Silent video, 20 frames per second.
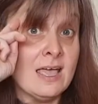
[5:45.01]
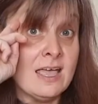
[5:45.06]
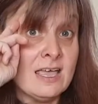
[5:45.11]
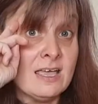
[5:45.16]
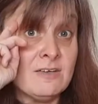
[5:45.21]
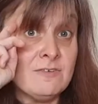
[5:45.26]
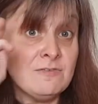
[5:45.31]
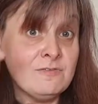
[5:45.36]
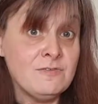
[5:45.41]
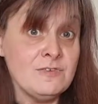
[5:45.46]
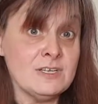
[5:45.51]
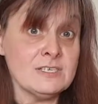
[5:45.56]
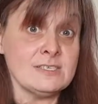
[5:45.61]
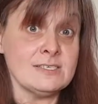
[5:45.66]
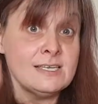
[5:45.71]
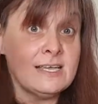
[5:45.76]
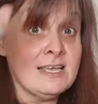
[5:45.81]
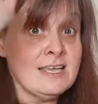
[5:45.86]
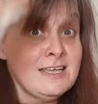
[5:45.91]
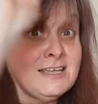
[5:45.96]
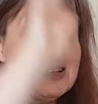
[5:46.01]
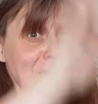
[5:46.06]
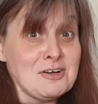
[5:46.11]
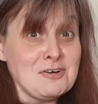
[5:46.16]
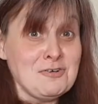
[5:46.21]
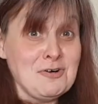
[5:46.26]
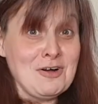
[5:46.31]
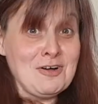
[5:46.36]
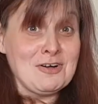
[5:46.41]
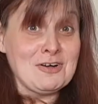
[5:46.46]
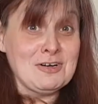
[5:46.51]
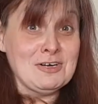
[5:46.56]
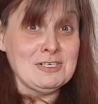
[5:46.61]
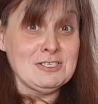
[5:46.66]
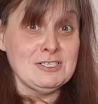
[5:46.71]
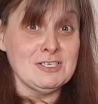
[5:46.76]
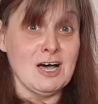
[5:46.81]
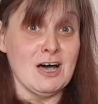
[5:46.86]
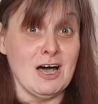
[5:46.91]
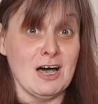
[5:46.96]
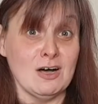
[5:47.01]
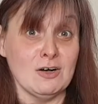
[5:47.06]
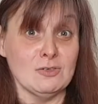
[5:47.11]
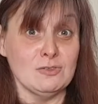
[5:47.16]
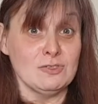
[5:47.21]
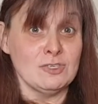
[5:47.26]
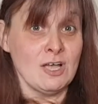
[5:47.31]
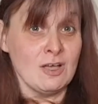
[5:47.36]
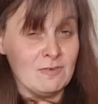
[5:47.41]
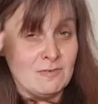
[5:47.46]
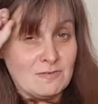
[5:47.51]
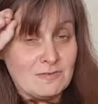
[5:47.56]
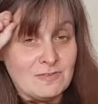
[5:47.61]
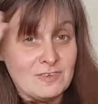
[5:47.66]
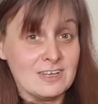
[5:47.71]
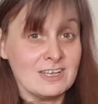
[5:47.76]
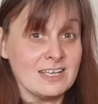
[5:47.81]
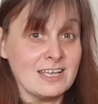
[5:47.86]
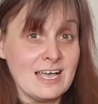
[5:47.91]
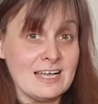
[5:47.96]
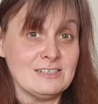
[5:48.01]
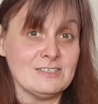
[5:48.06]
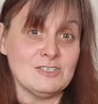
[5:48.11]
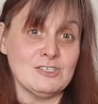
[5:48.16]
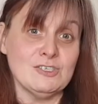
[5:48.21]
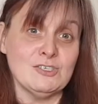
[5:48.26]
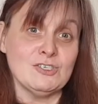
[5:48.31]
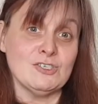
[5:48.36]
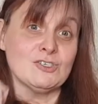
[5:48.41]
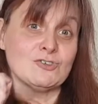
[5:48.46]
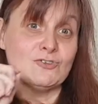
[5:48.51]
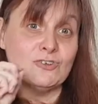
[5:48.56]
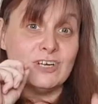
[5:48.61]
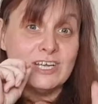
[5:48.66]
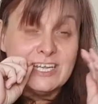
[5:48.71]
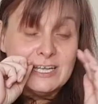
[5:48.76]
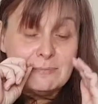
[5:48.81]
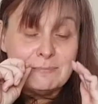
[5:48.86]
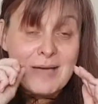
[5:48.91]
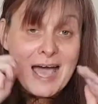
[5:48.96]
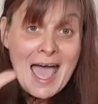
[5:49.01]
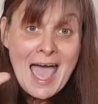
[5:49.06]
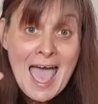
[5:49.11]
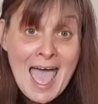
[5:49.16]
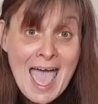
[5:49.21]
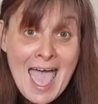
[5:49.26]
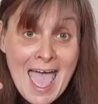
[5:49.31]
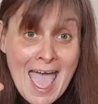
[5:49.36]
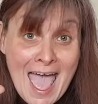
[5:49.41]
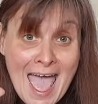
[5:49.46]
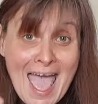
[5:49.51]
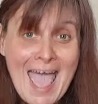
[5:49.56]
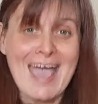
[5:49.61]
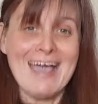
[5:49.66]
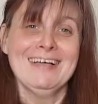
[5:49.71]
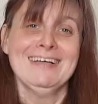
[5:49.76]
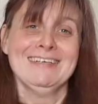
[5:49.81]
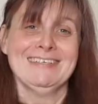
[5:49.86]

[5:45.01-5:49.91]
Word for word: if you see a crocodile, don't forget to scream, ah!